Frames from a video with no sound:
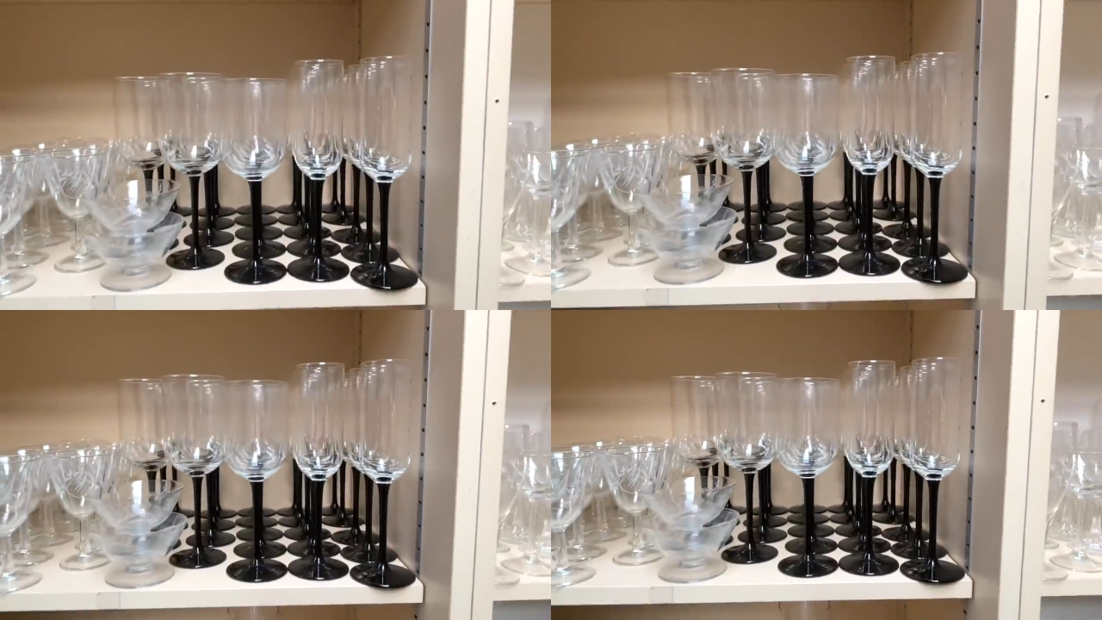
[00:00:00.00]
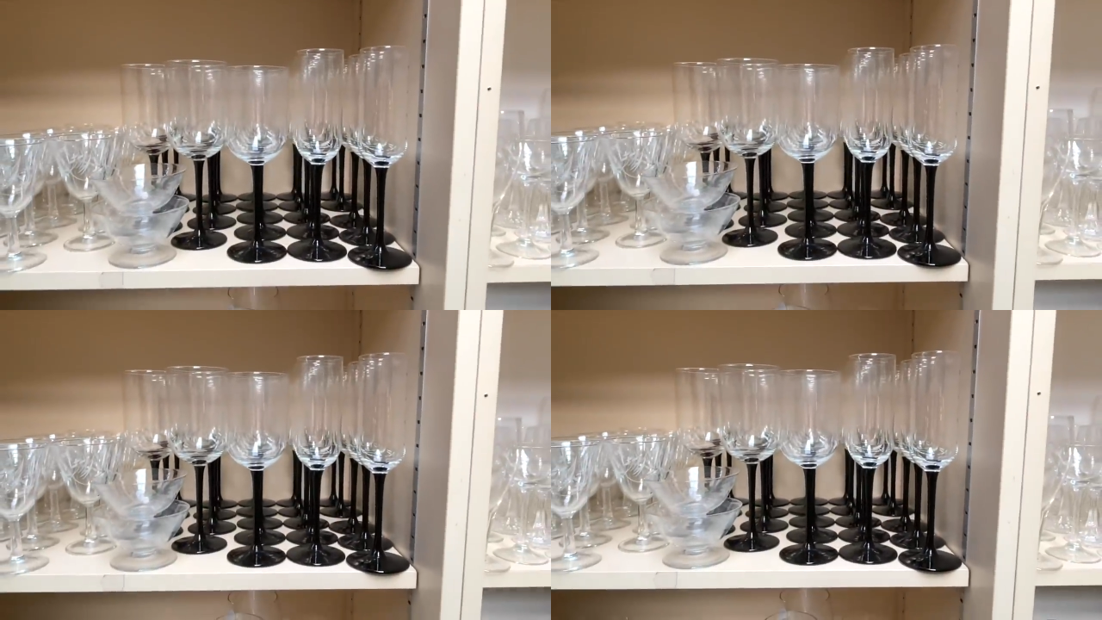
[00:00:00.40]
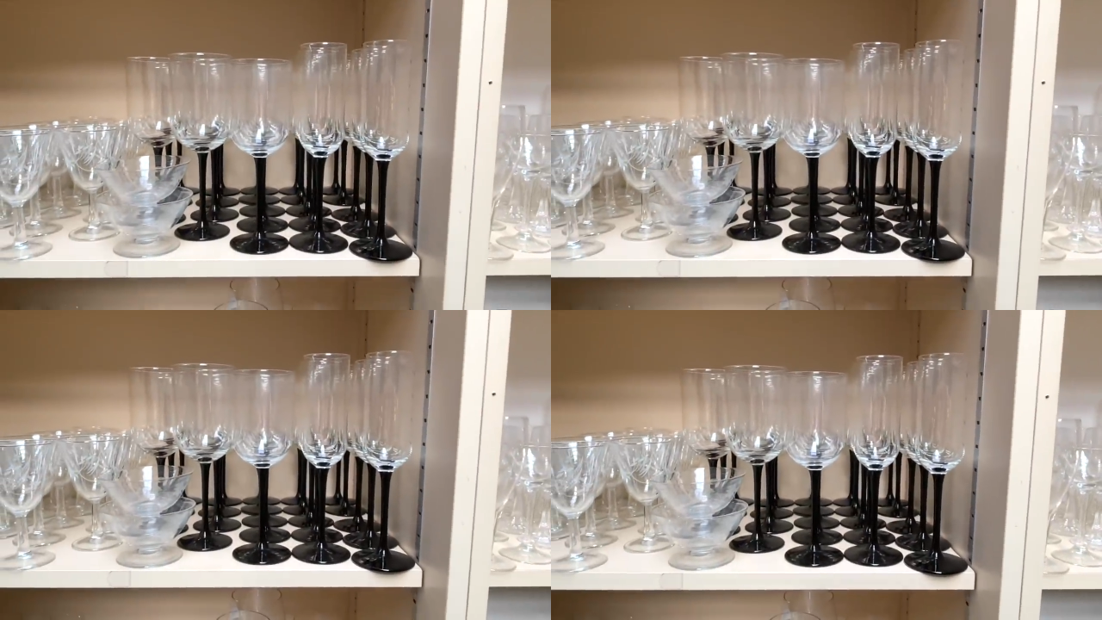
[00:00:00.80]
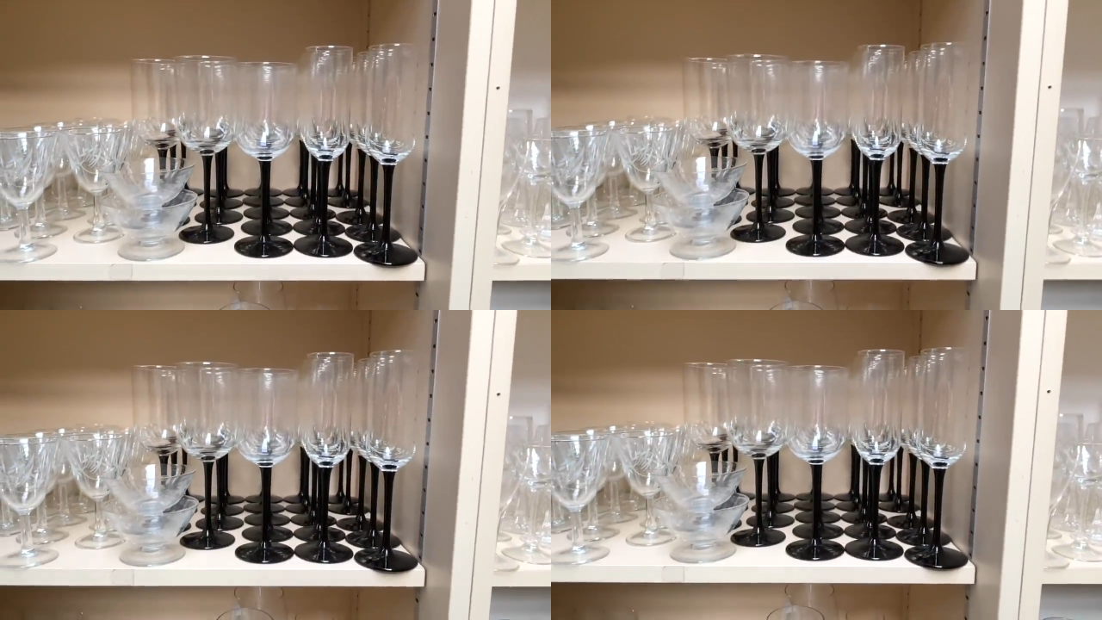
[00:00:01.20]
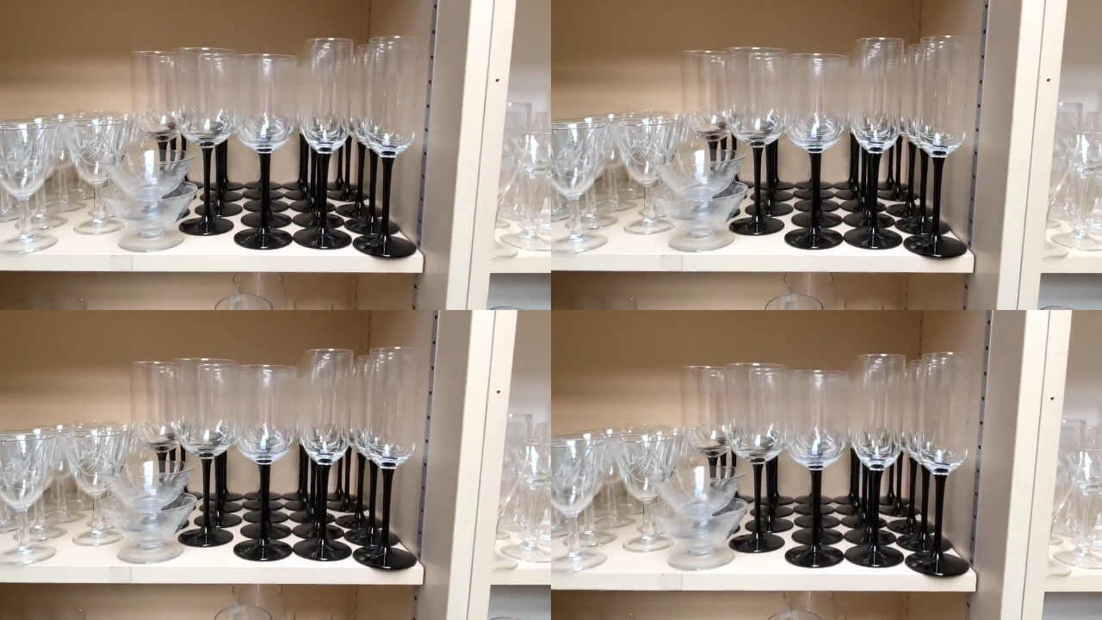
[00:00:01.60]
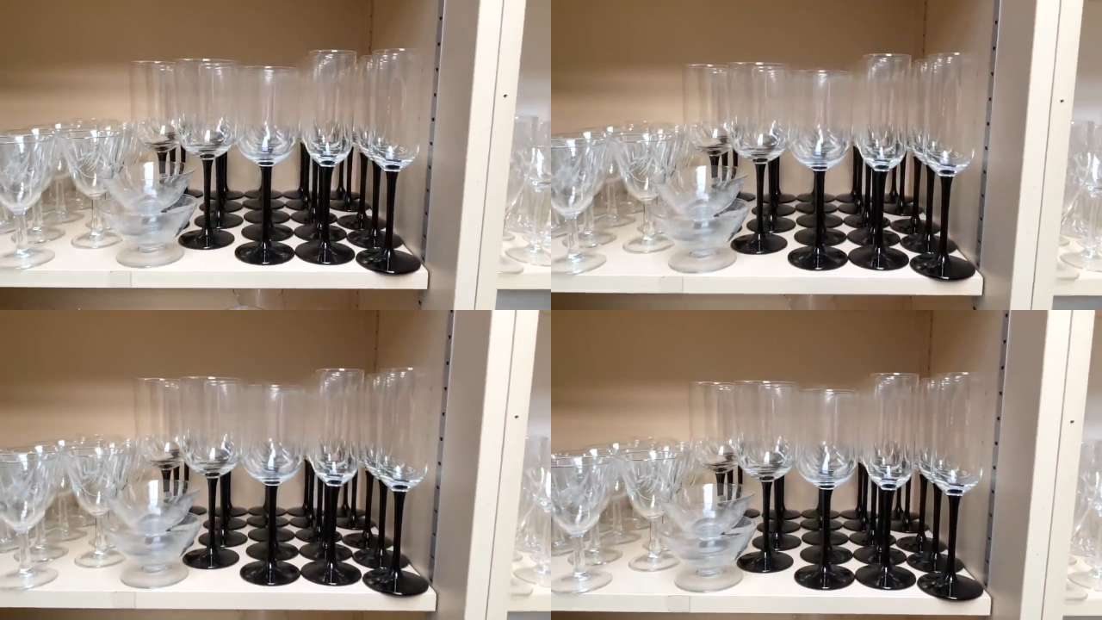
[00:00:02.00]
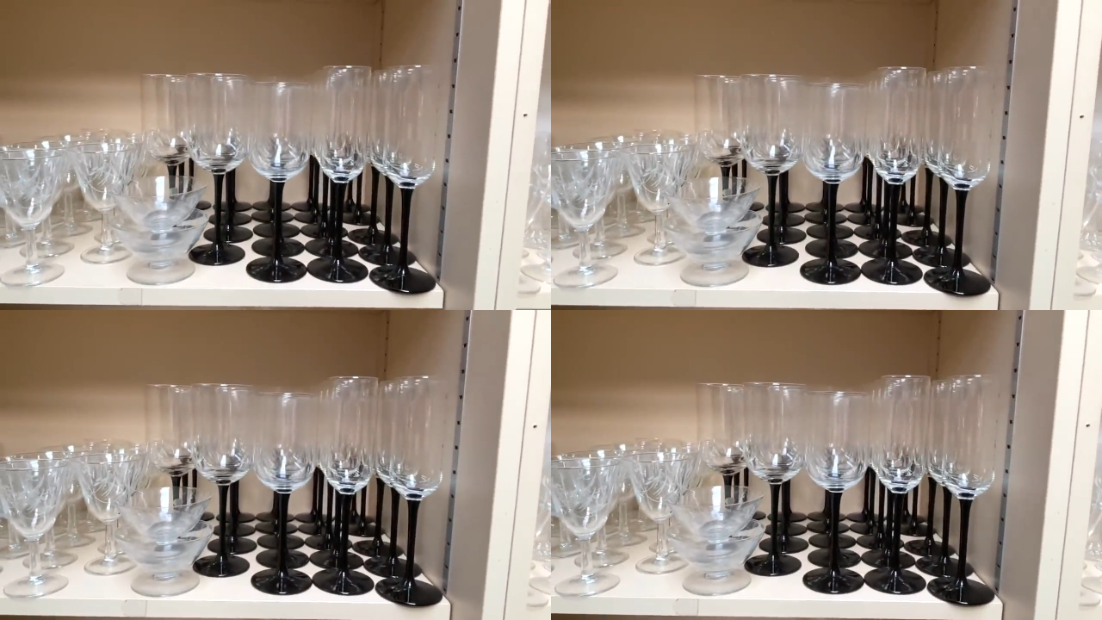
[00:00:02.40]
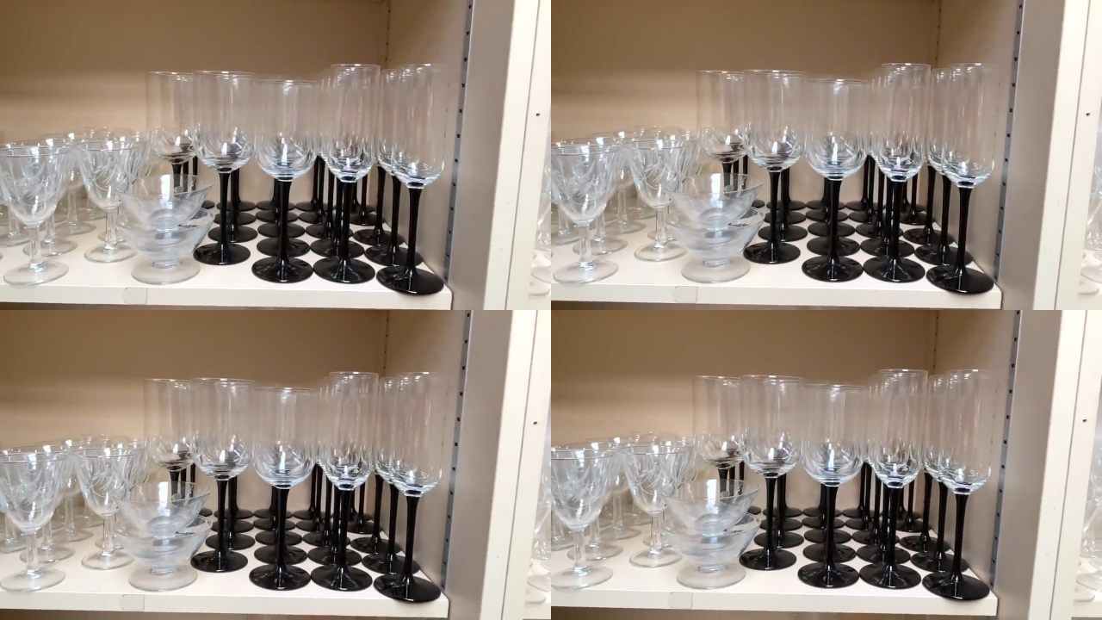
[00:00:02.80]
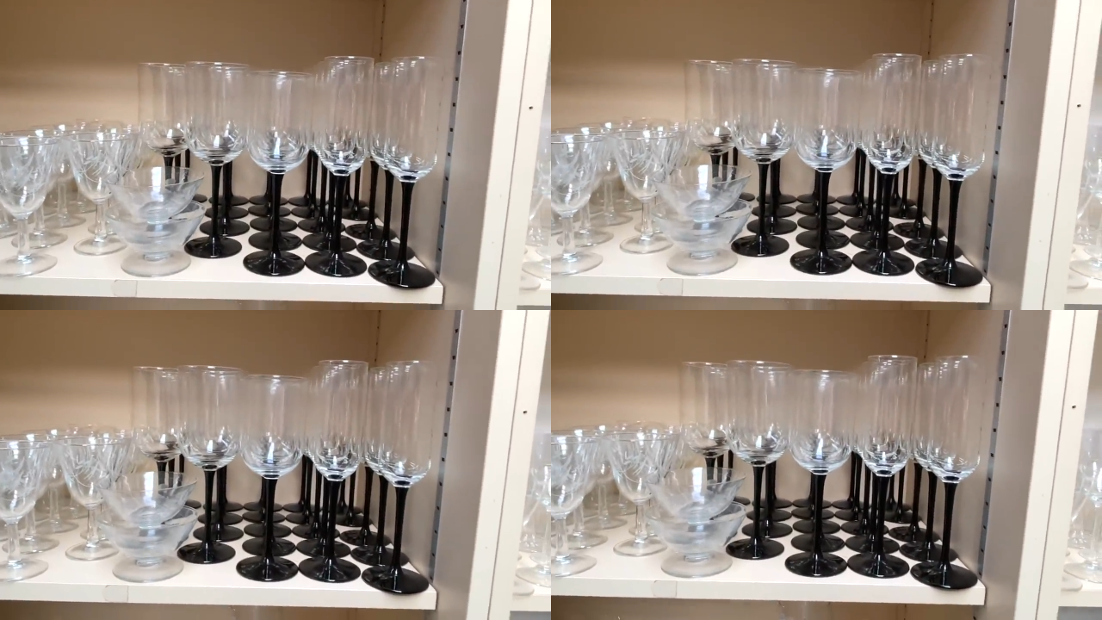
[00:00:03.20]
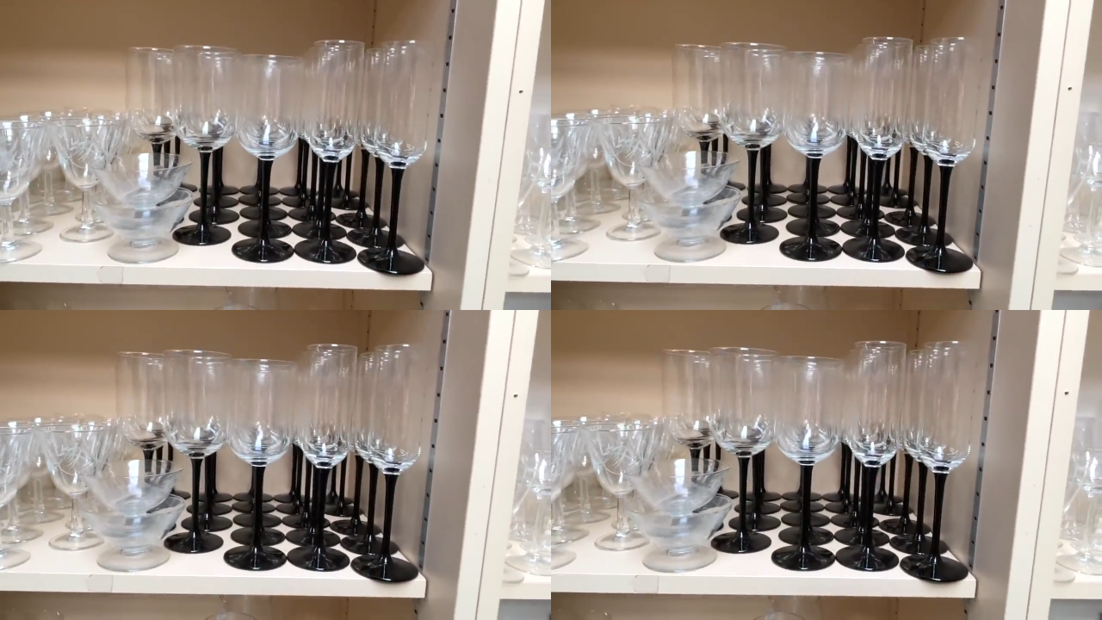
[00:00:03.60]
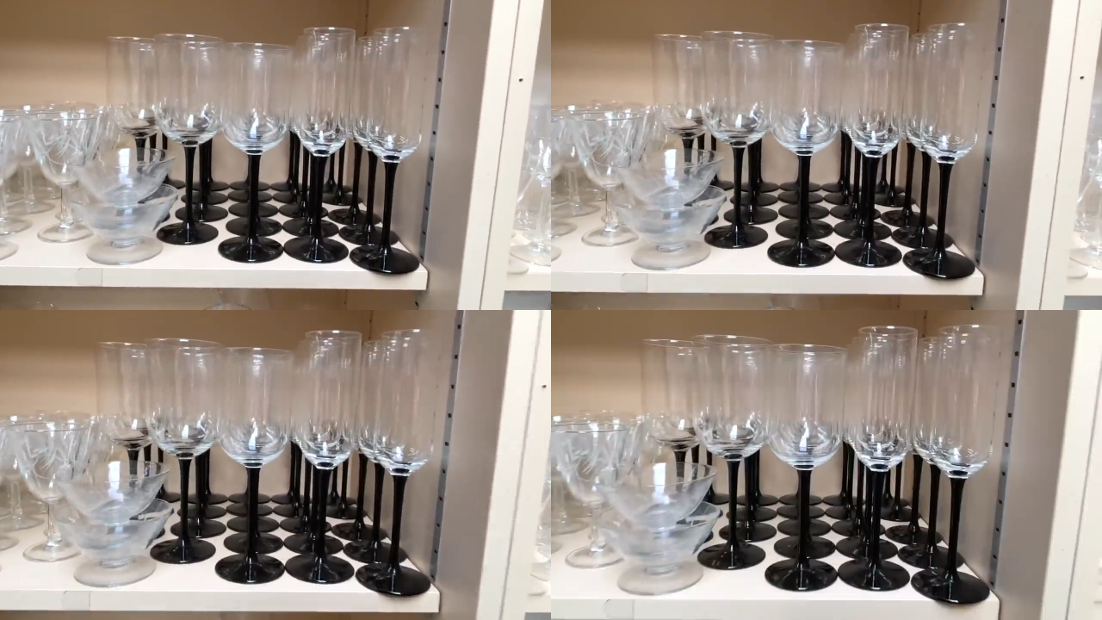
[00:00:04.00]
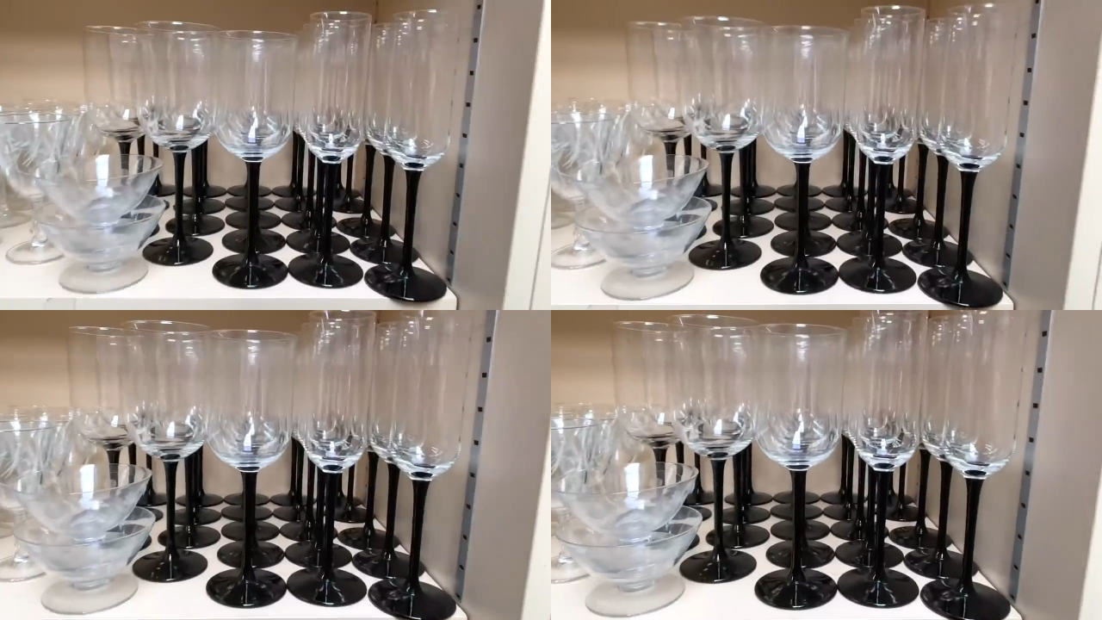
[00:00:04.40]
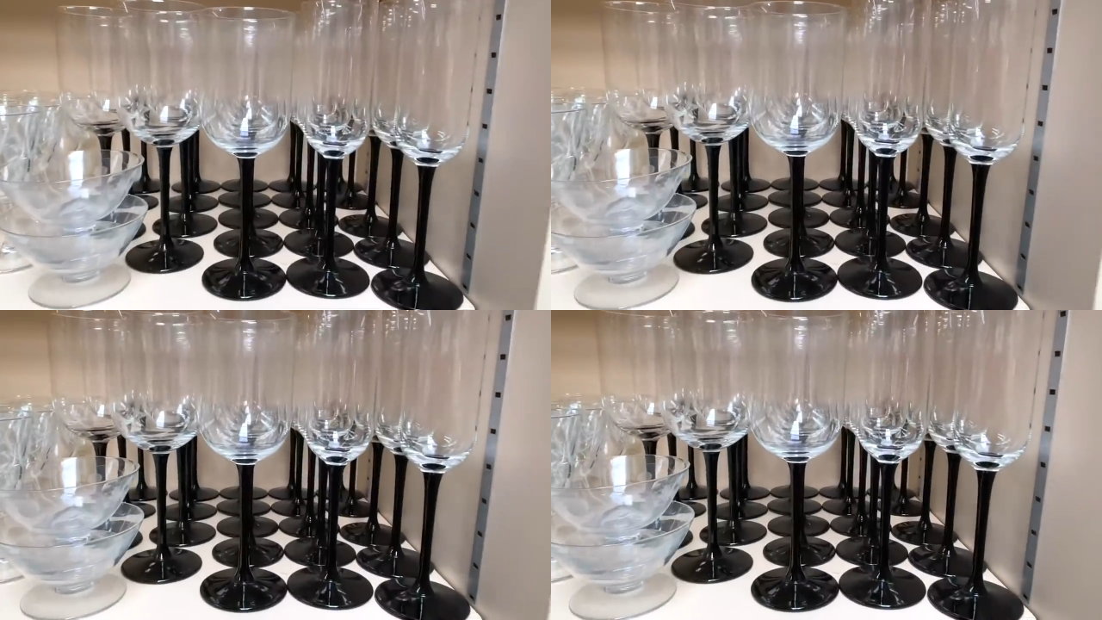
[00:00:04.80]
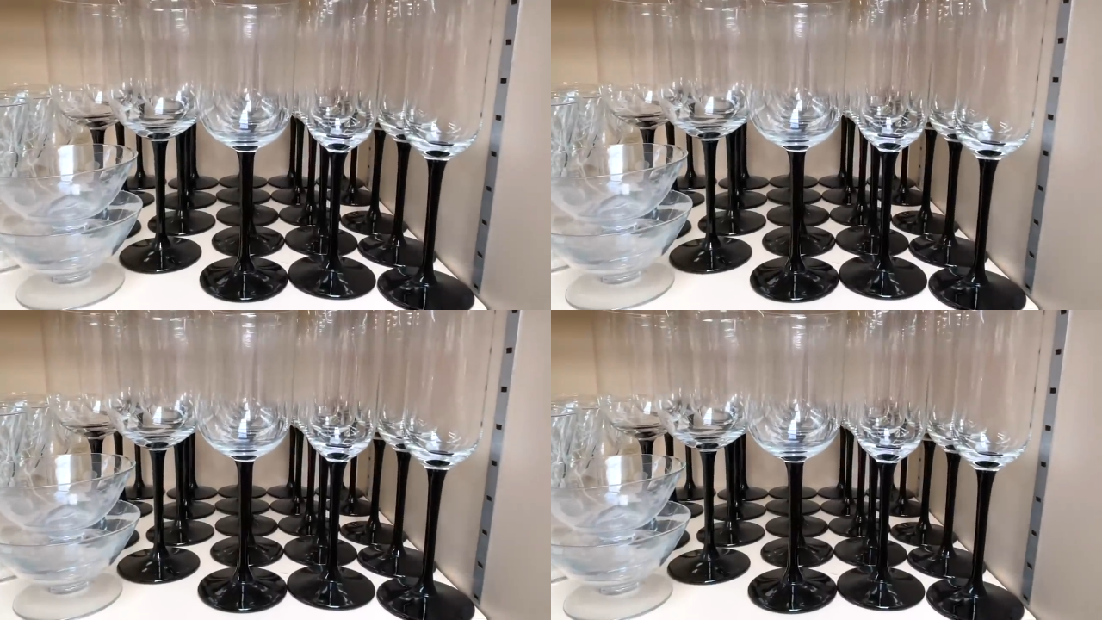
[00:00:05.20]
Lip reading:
No face is visible, so there are no lips to read.